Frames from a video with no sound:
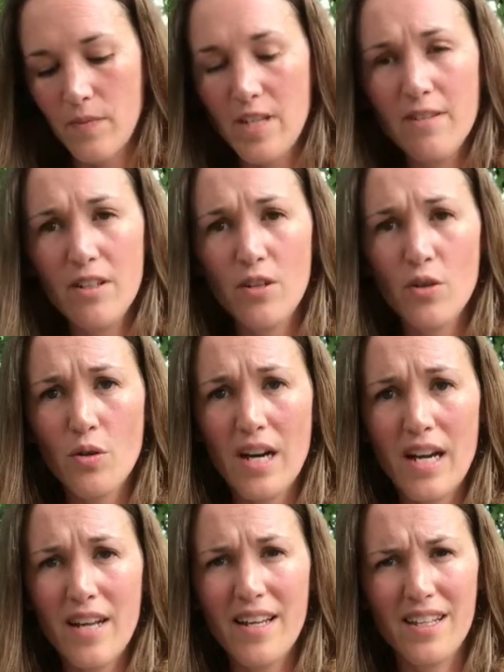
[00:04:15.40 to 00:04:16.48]
even
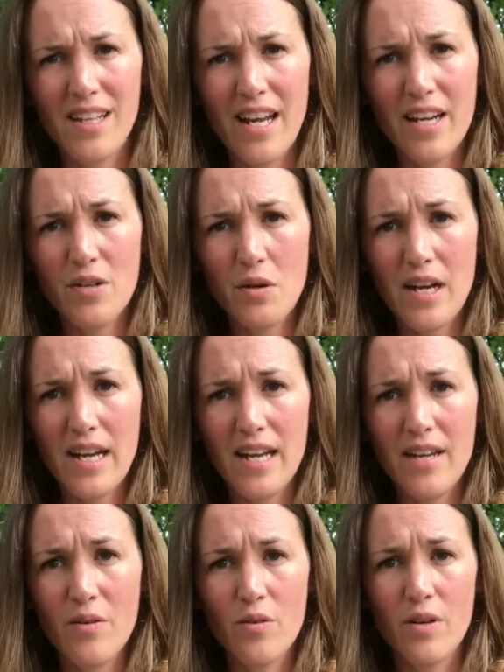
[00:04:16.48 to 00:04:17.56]
gray, like a light
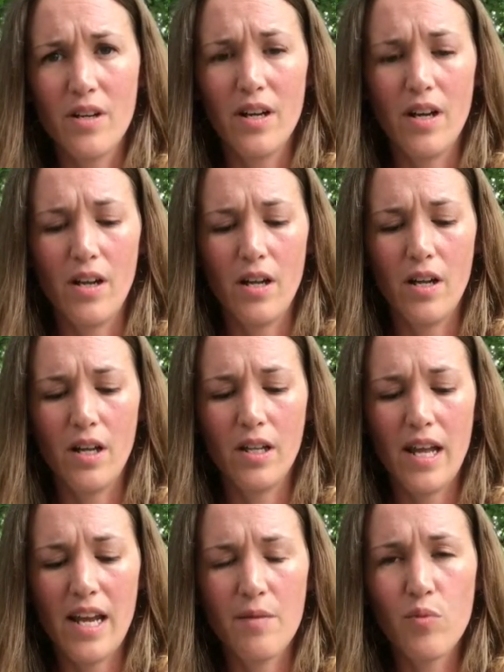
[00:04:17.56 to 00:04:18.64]
gray or a
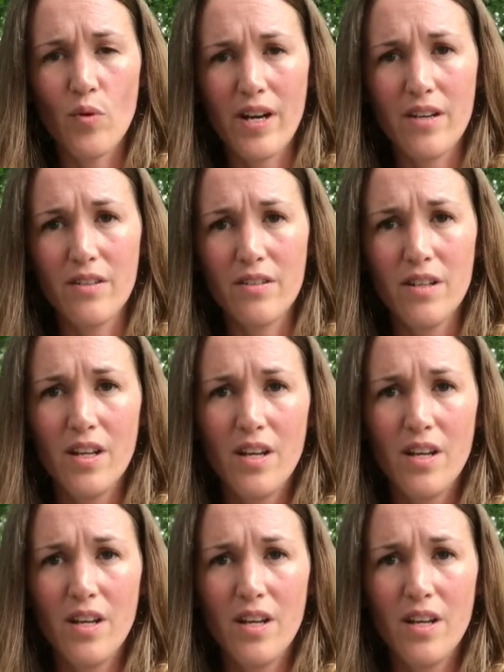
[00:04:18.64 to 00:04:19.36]
light brown